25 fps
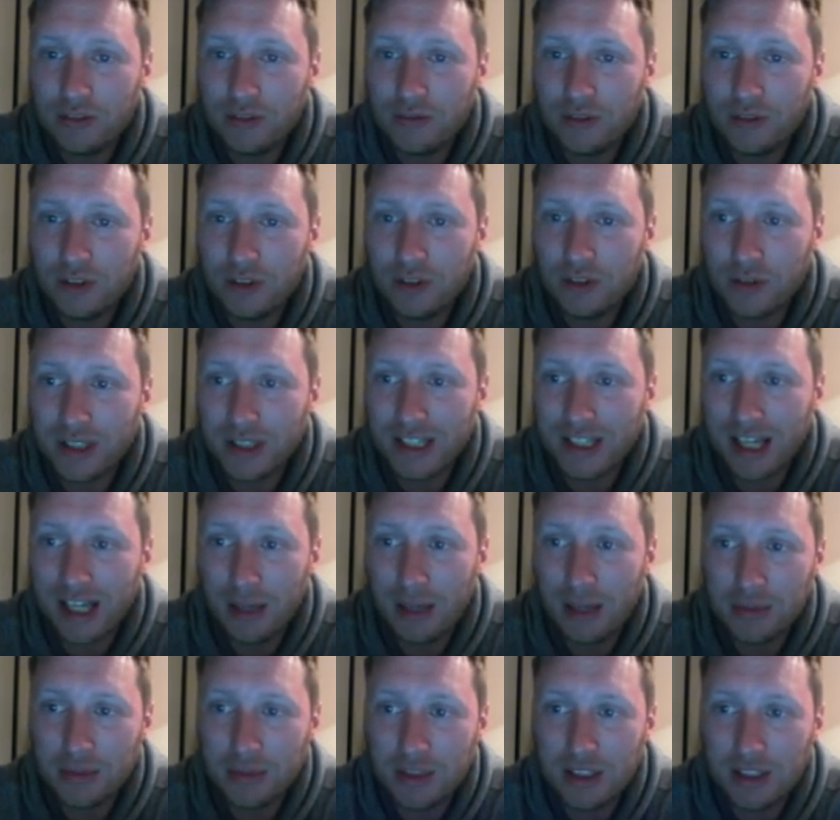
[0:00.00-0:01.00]
First of all, the
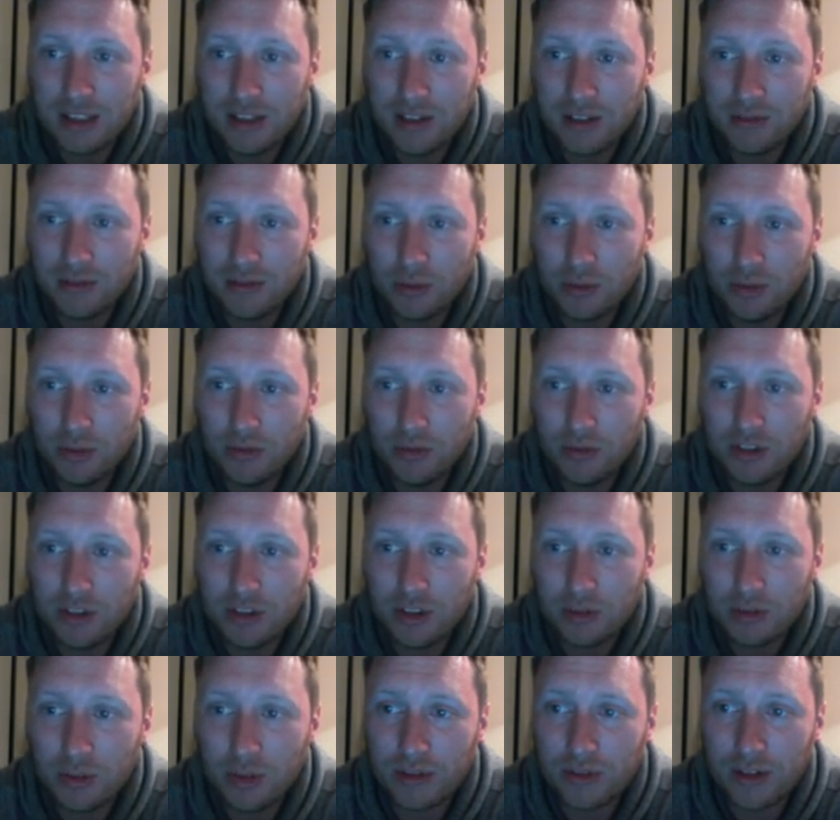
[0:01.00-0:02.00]
captain of Wolves
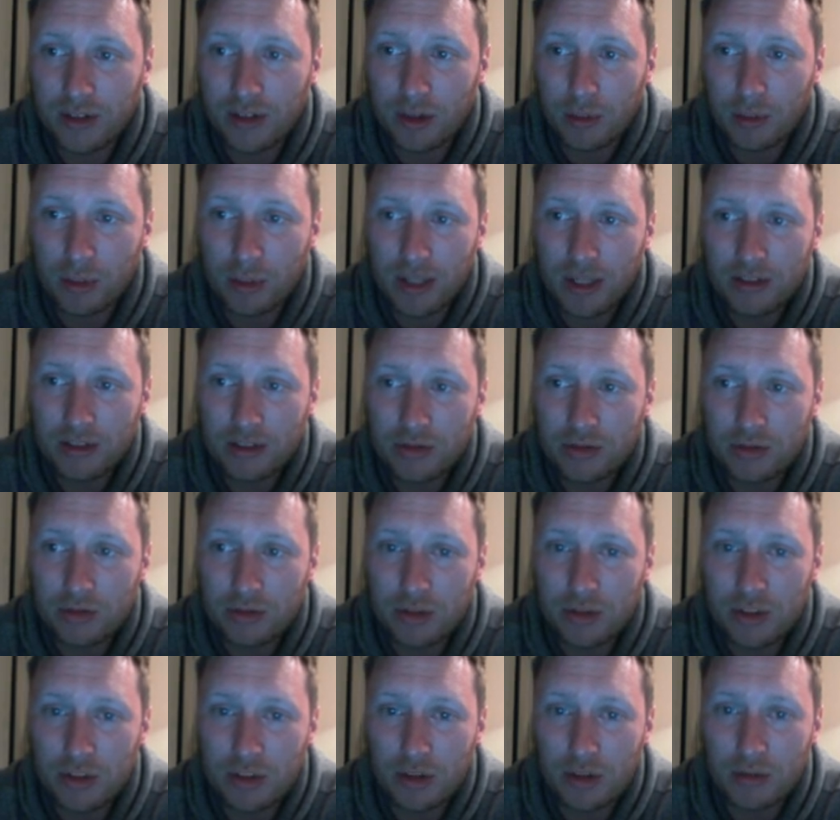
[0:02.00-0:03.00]
is one of our players,
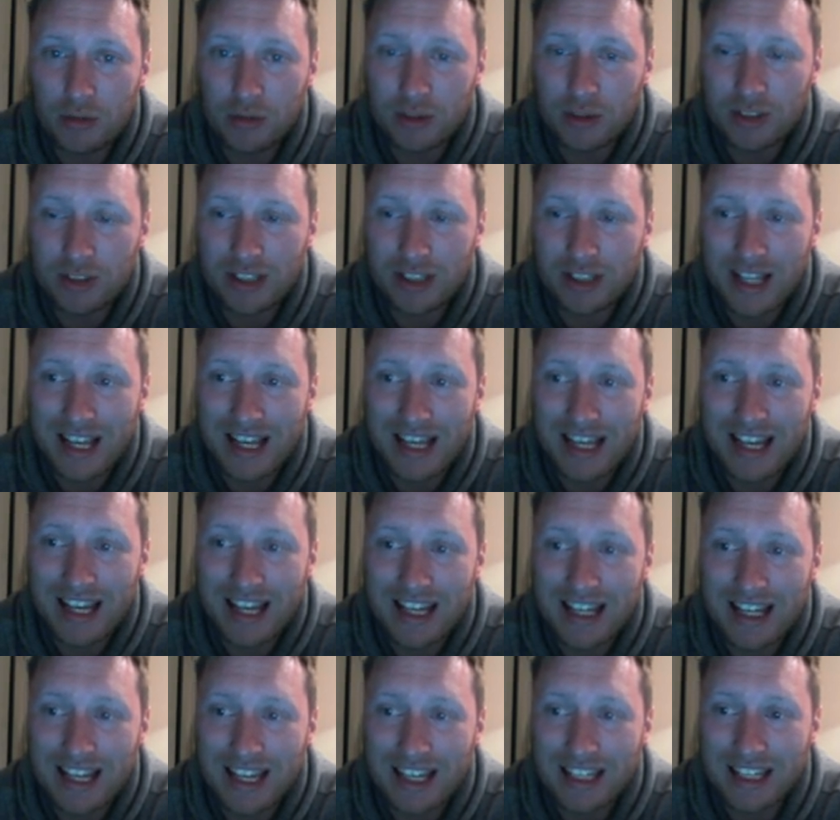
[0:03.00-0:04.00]
Troy Thomas
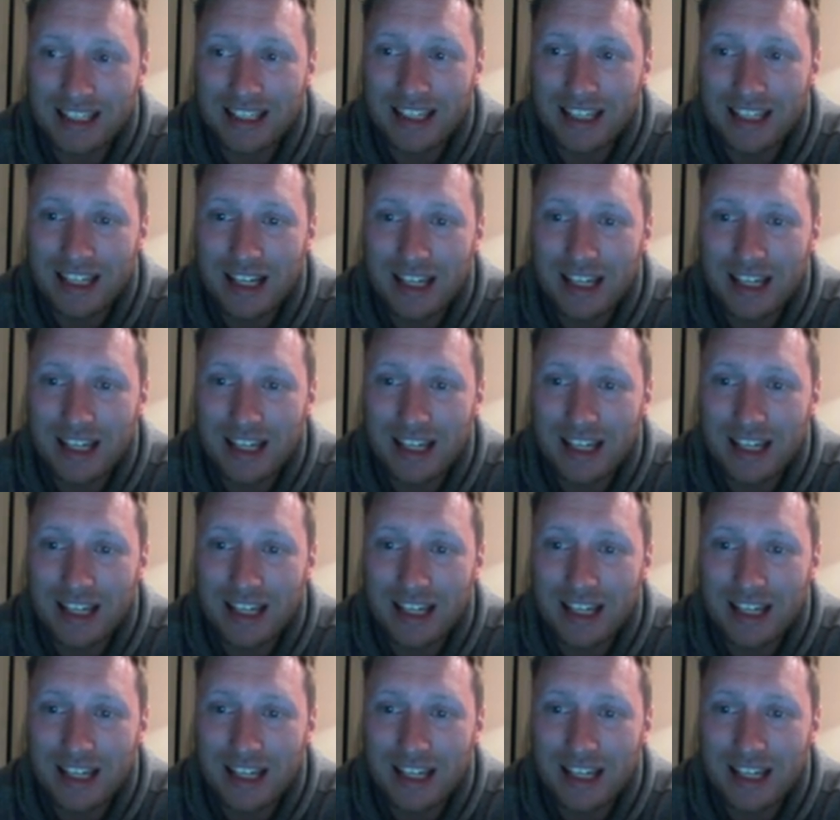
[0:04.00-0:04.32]
Lenihan,